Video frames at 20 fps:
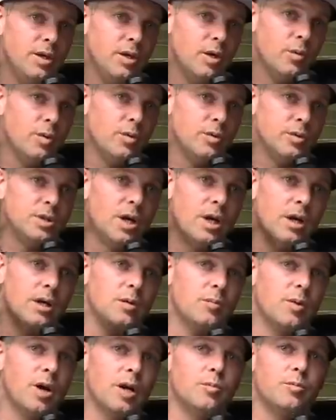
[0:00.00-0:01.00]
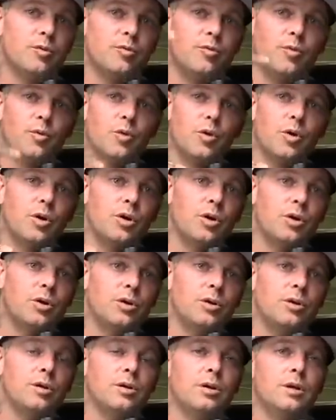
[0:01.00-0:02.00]
know, we were talking about it
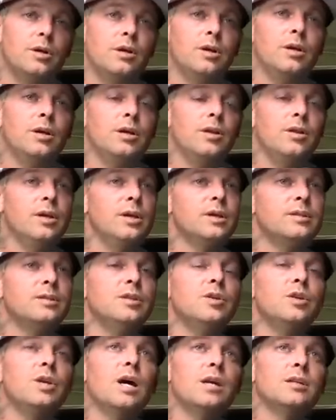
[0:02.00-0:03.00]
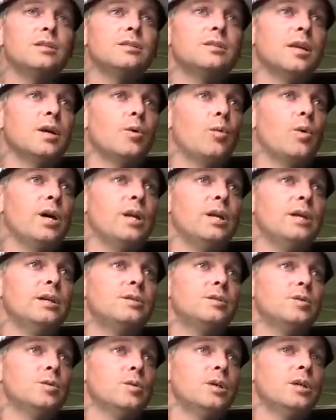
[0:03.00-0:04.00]
before this, and you kind of segued
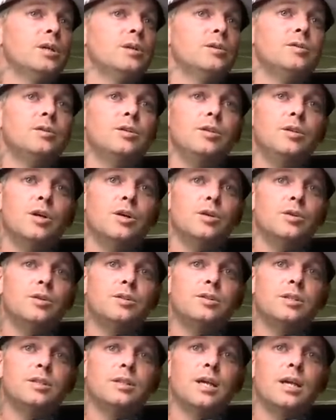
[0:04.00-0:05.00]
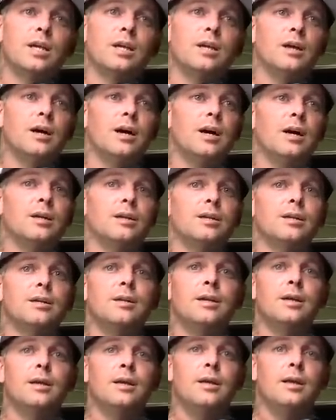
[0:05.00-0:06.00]
into it, and you, you know, you said thank God,
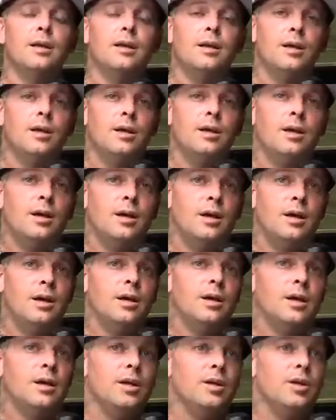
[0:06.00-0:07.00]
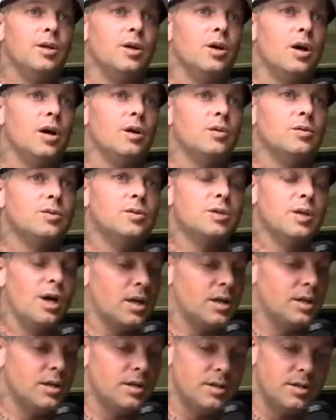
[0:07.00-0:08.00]
and you know, I was
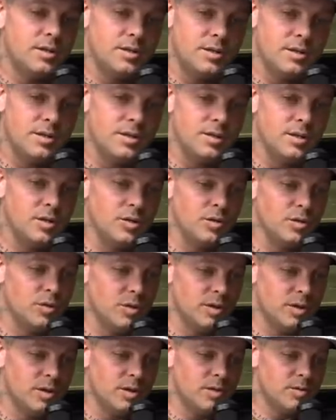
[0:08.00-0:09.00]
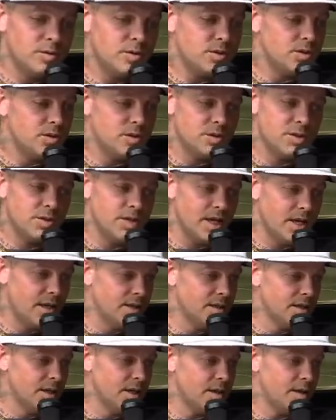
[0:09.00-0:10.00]
talking to you, and I was just
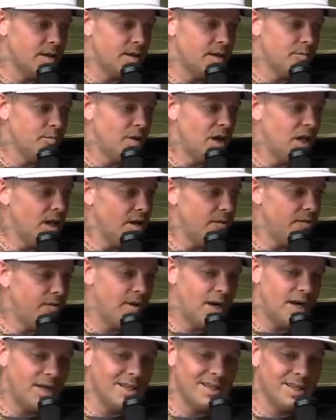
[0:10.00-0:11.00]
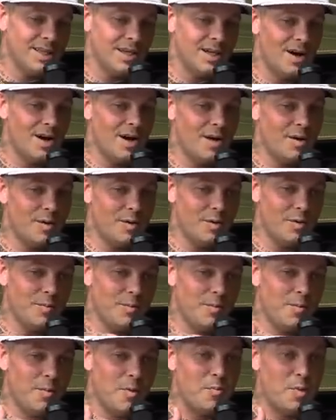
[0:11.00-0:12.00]
saying like, my life finally got
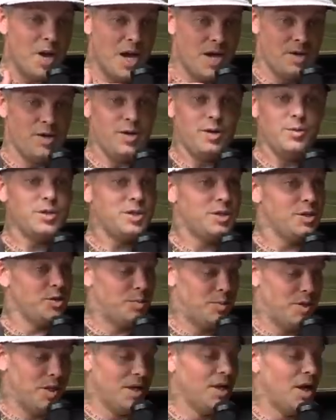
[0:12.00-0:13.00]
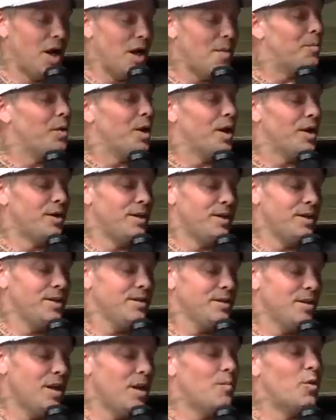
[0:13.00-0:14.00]
better, which it's been a lot better,
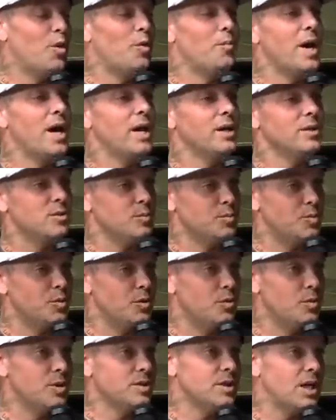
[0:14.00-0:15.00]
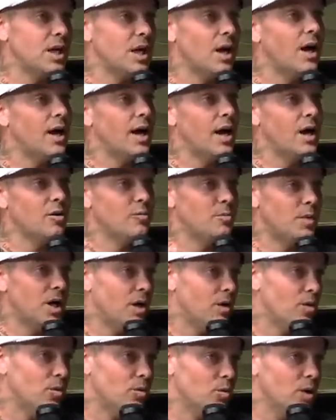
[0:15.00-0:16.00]
a lot more manageable once I got out of my
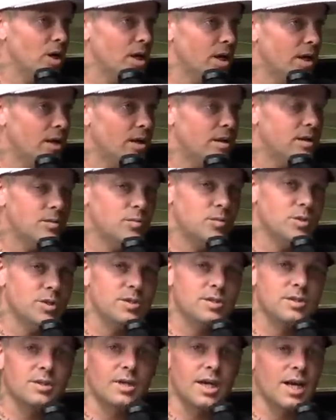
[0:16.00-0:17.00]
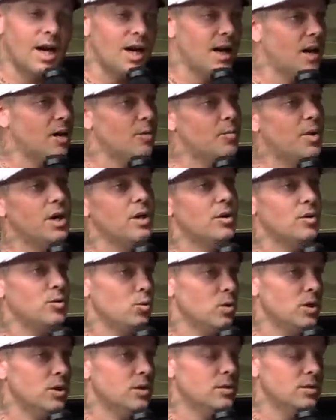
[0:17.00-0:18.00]
own way, which I got out of my own
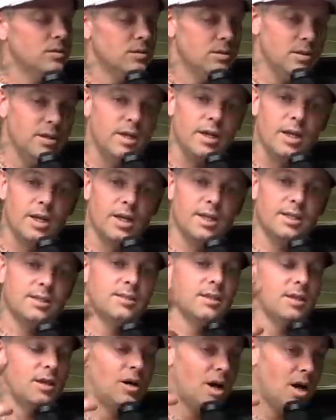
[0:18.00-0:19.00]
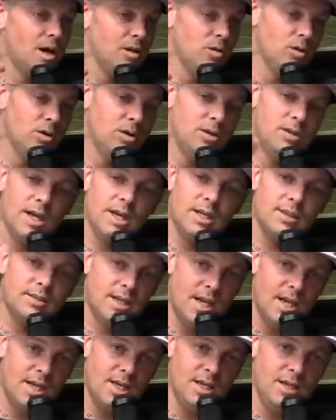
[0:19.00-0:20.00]
will. And I said, All right, Lord, like,
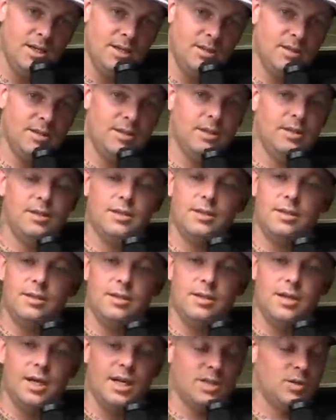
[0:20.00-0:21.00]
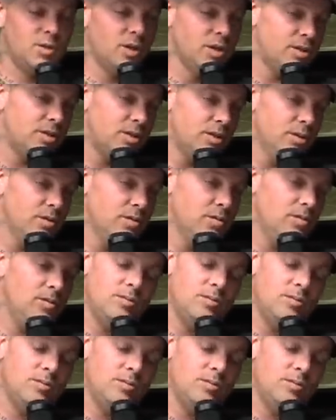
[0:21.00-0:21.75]
take it. I trust you.